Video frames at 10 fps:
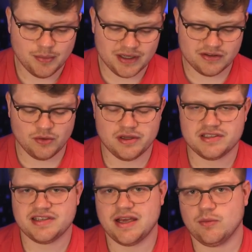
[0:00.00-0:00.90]
but do
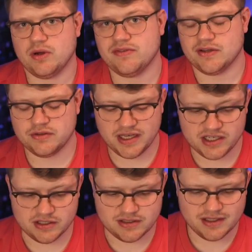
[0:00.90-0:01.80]
the same with
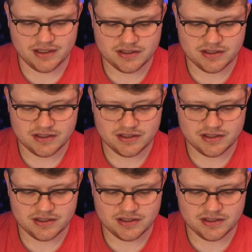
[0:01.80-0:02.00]
annotations.